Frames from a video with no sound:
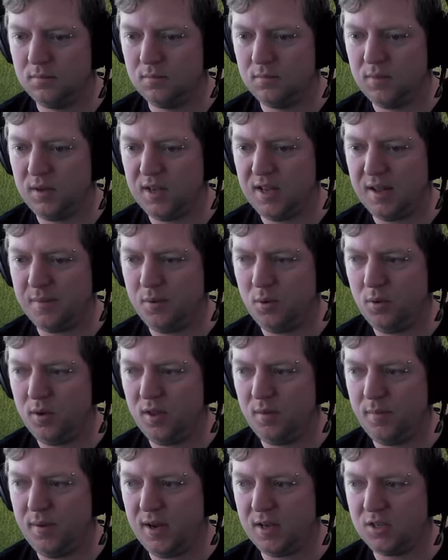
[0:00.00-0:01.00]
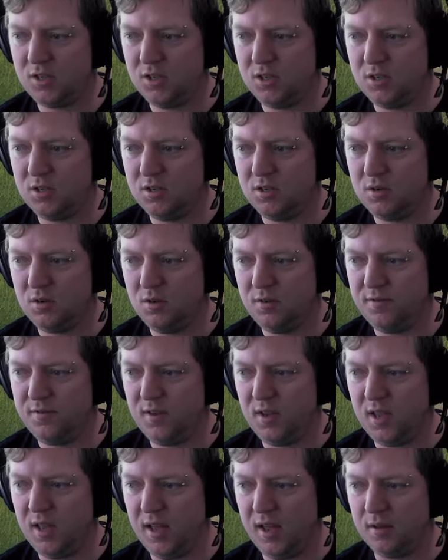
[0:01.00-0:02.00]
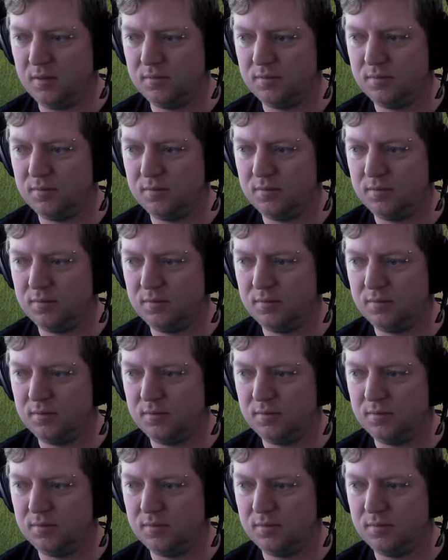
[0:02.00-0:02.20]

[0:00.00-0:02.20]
Pick up all your passengers and off you go.